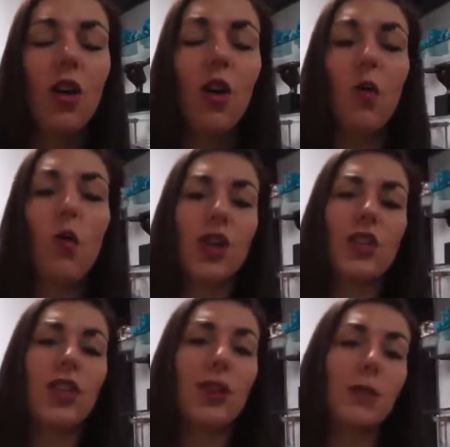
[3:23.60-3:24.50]
Watching
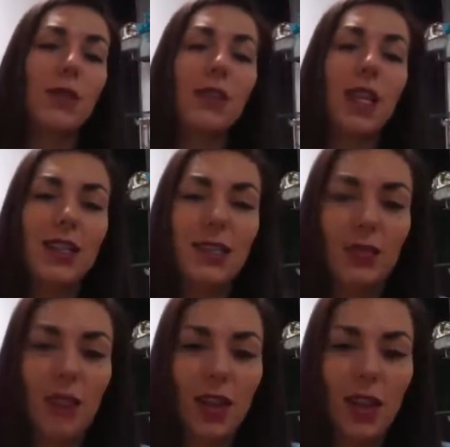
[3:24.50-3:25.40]

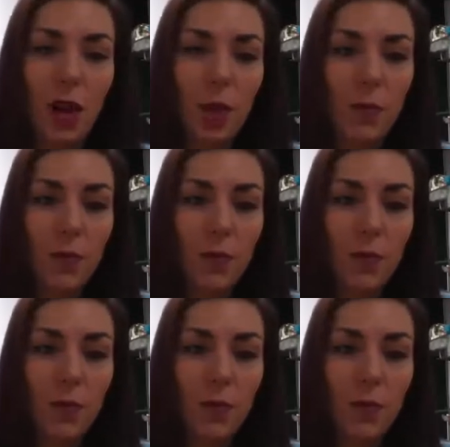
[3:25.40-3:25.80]
obsessively, though,